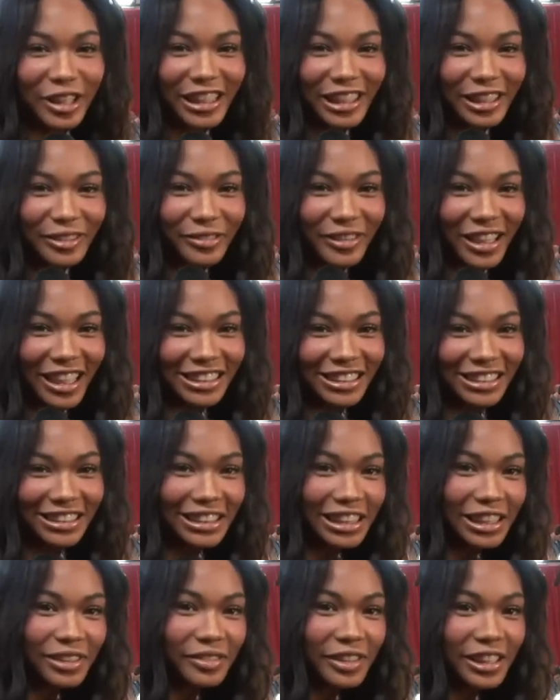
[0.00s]
morning, Fashion
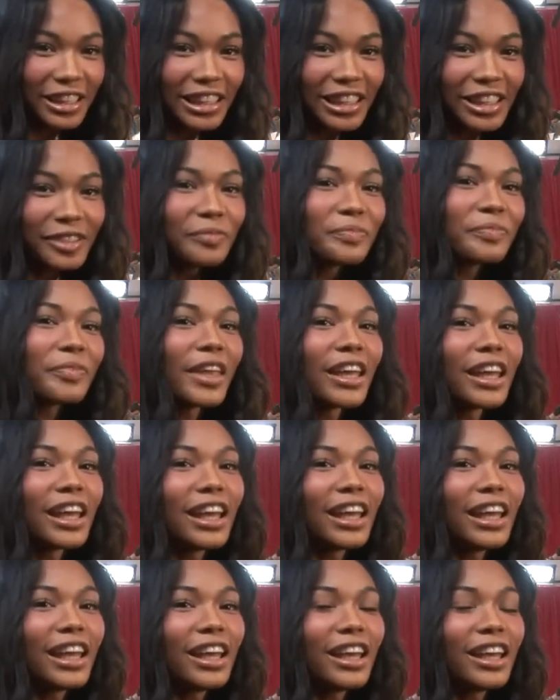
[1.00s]
TV.
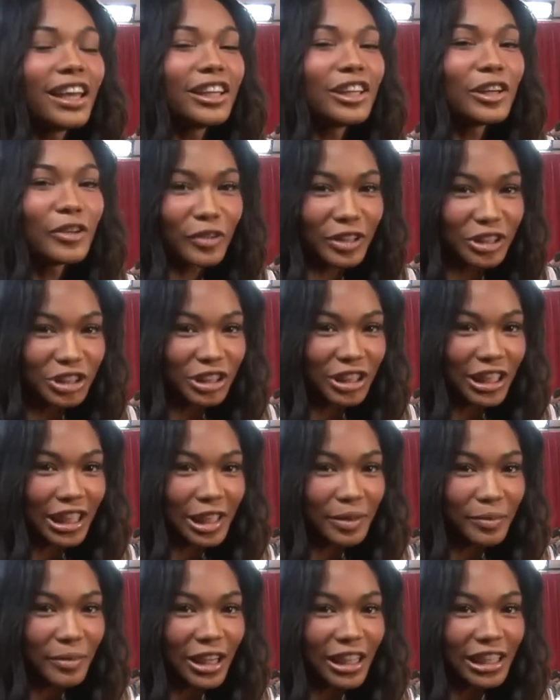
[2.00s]
You're with Chanel
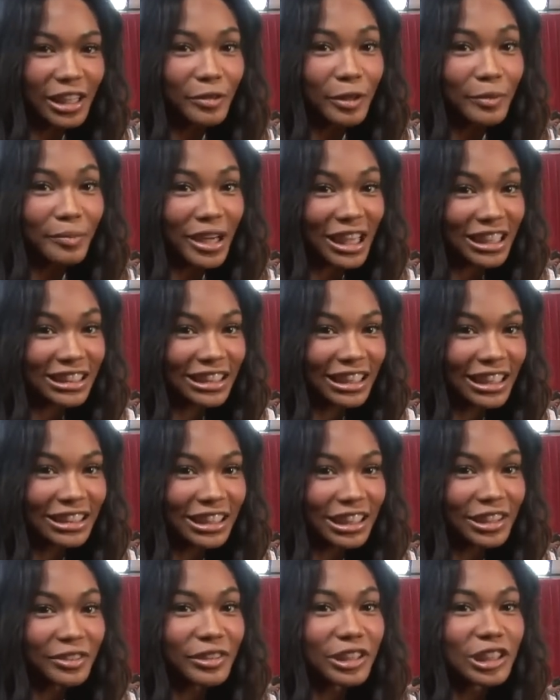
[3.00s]
Iman, and we're backstage
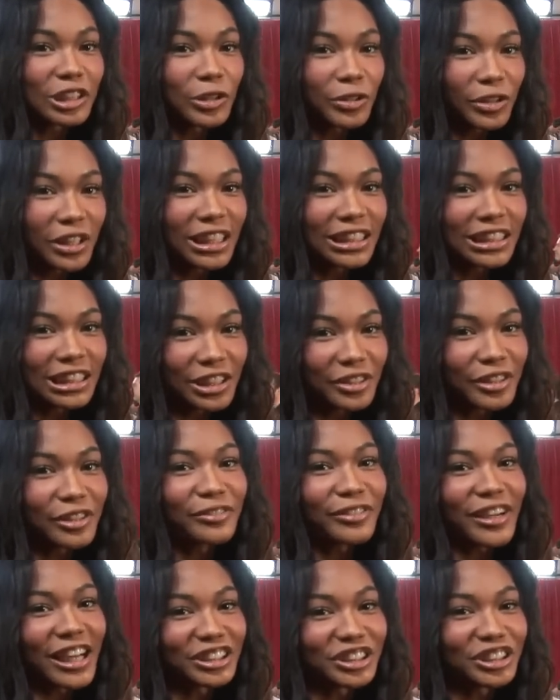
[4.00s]
at the Victoria's Secret
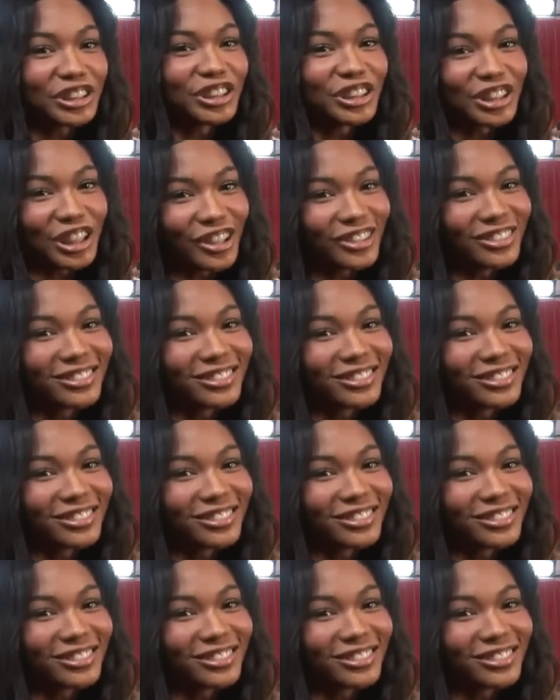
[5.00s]
Fashion Show.